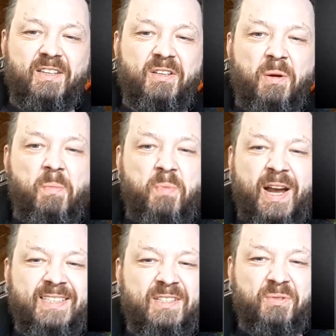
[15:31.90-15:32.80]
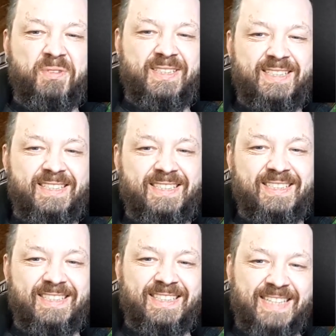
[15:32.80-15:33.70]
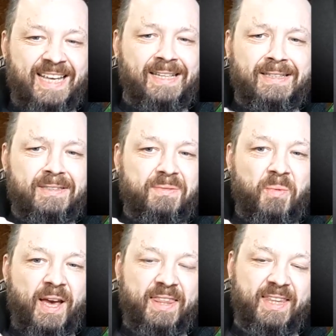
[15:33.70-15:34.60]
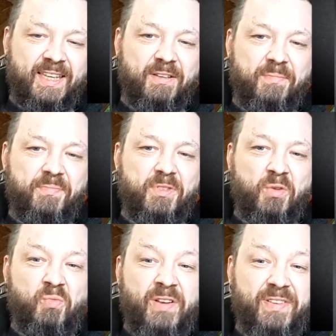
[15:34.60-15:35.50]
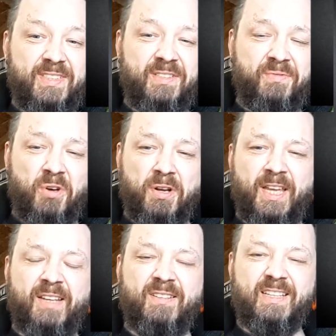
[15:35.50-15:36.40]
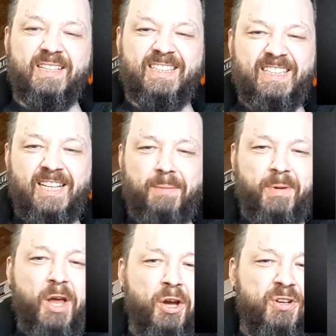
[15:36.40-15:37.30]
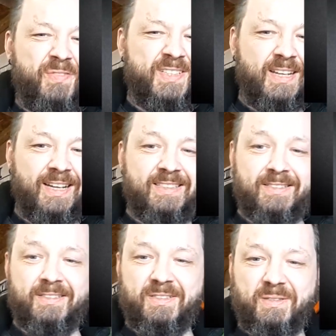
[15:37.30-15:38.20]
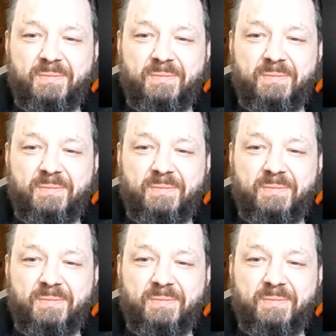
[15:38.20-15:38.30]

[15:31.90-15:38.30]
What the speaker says: compresses or dings where the rivets have gone in, like been over tightened.